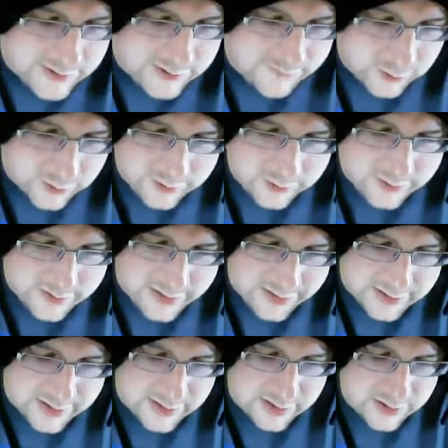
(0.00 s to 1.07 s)
They've got 2
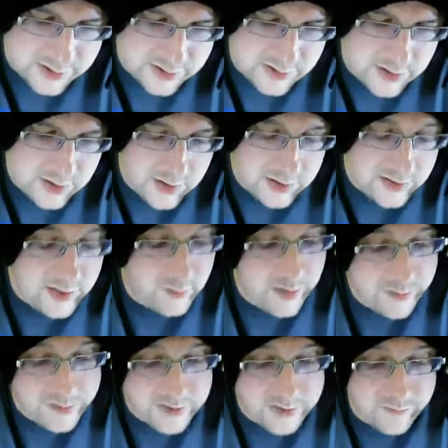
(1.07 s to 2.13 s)
attacks each. They're
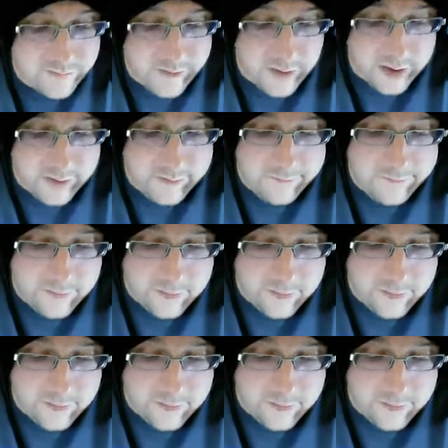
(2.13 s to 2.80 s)
weapon skill 5.